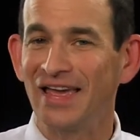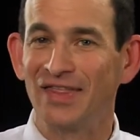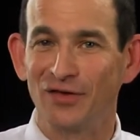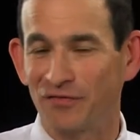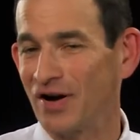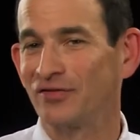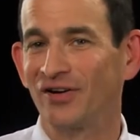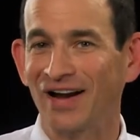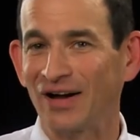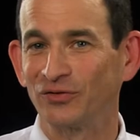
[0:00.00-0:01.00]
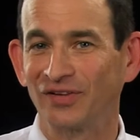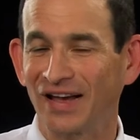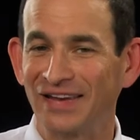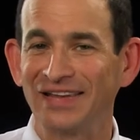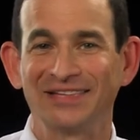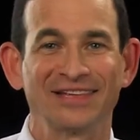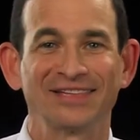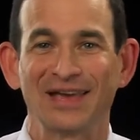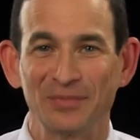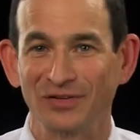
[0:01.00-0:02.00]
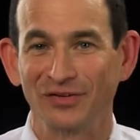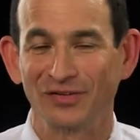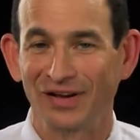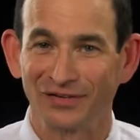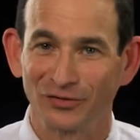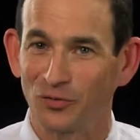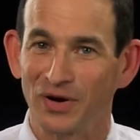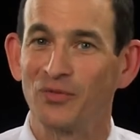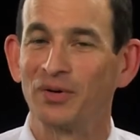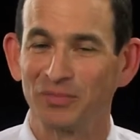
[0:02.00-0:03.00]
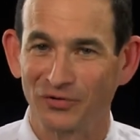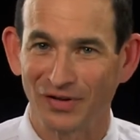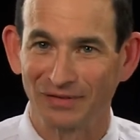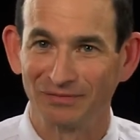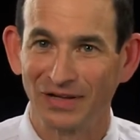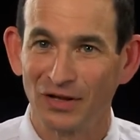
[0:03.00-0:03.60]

in the fresh air outside is the same as inside, it's twenty-one percent.